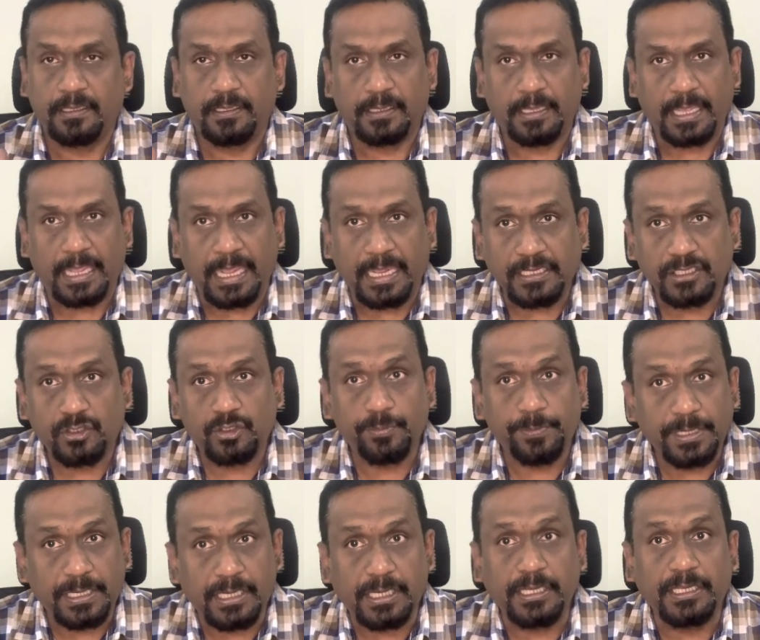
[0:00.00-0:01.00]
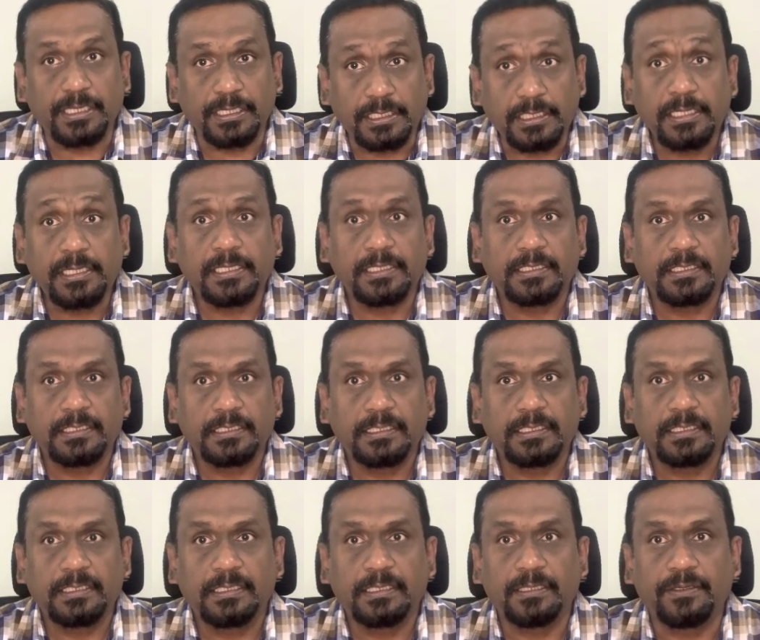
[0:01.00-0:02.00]
has to be cleared
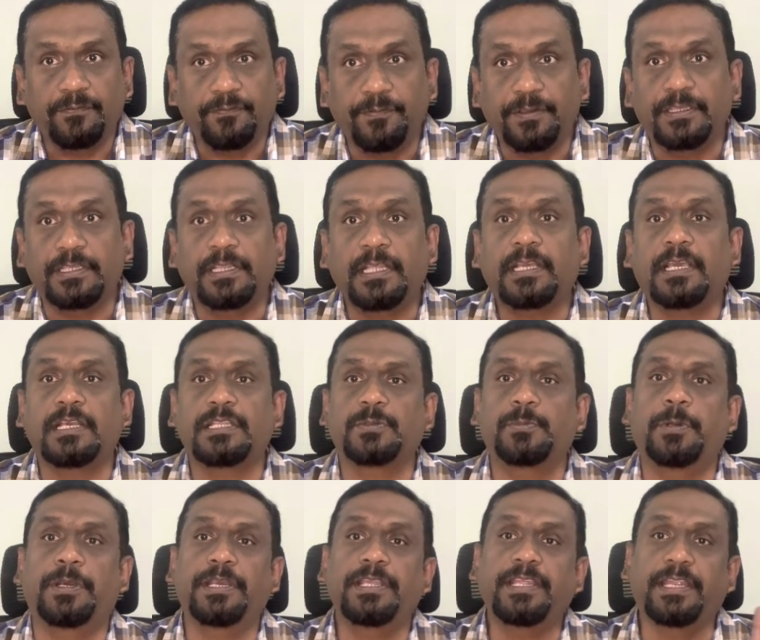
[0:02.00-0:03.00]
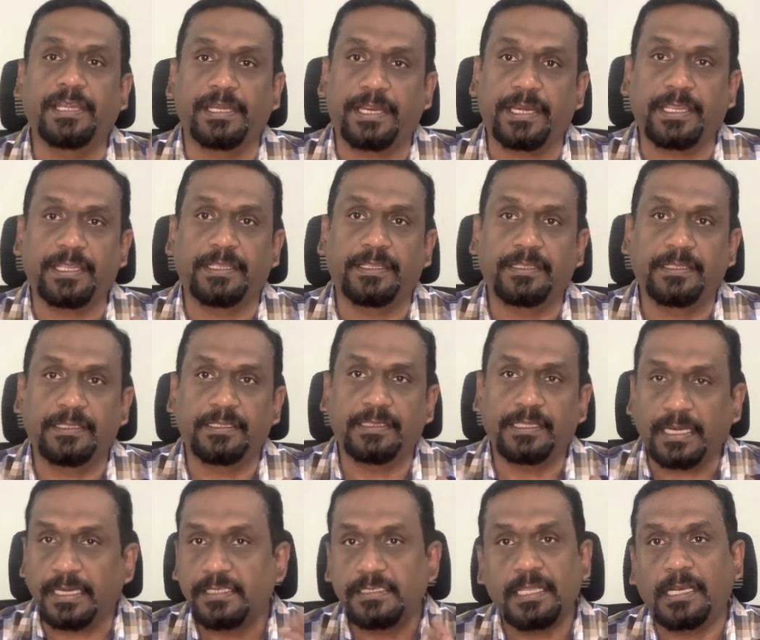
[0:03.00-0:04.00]
with the corresponding entry.
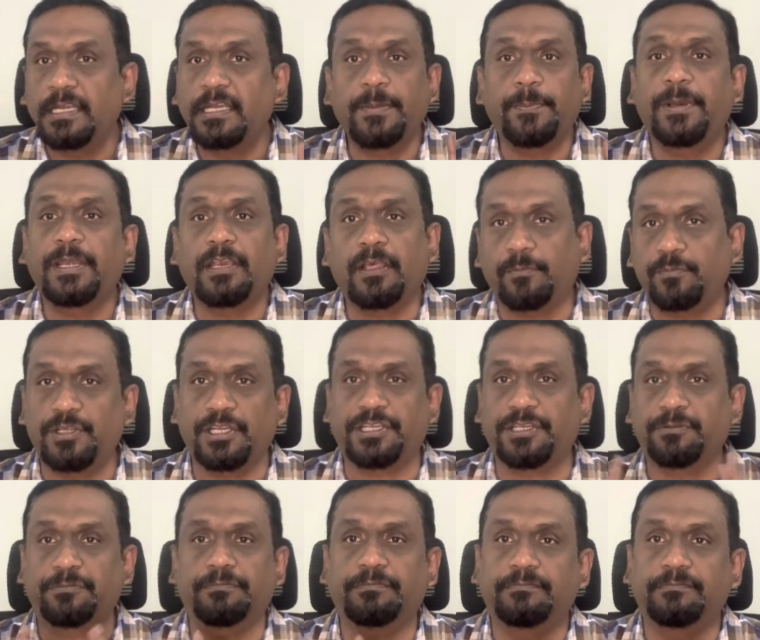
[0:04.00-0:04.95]
That is the ultimate objective.